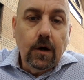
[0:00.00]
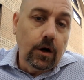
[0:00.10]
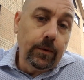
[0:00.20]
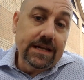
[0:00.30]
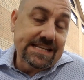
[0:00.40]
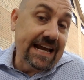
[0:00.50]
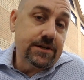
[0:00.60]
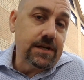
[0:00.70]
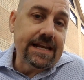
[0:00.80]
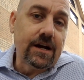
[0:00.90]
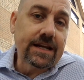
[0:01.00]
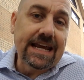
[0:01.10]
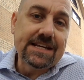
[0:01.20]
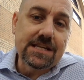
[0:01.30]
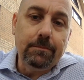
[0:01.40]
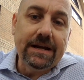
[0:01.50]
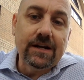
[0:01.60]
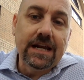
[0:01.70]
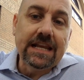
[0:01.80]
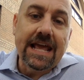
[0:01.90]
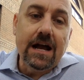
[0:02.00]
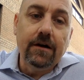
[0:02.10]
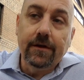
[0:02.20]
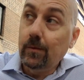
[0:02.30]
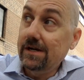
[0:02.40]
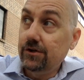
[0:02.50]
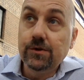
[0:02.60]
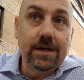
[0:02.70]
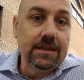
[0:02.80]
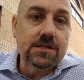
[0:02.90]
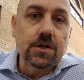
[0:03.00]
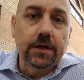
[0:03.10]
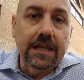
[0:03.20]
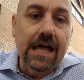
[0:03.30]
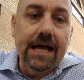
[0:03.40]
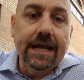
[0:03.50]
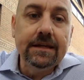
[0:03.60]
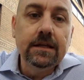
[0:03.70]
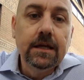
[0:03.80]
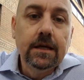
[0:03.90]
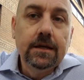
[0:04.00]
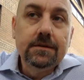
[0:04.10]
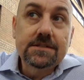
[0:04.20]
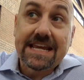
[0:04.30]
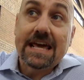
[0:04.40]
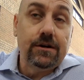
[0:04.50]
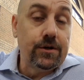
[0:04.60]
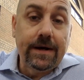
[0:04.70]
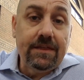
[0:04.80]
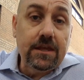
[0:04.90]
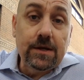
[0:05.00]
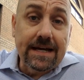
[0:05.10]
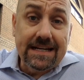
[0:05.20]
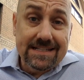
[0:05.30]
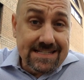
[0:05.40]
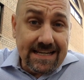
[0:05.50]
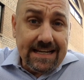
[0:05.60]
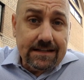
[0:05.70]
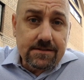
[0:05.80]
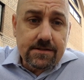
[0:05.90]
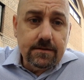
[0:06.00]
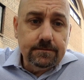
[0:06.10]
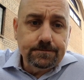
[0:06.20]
or what is actually our case at Bering now that we are doing this online, scattered around the United States.